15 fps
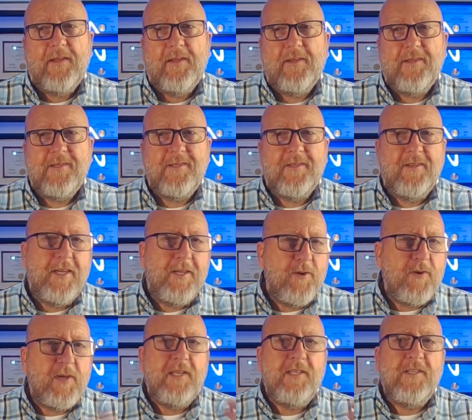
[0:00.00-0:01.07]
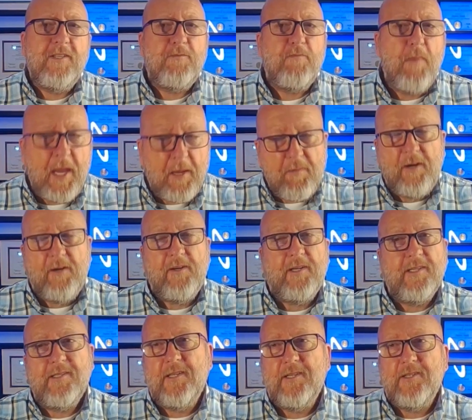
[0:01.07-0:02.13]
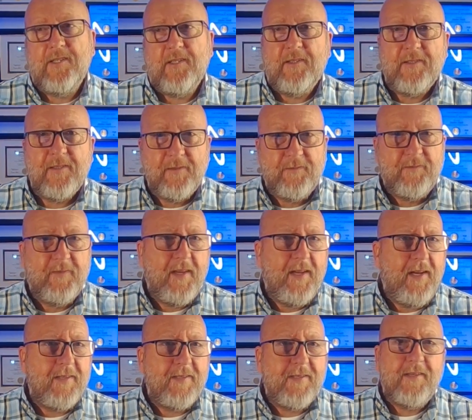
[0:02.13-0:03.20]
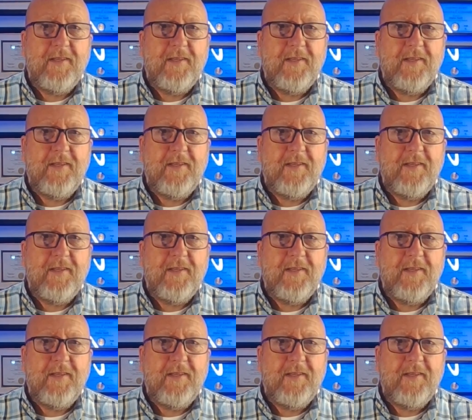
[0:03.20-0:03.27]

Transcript: so that you can just make better decisions. And it's...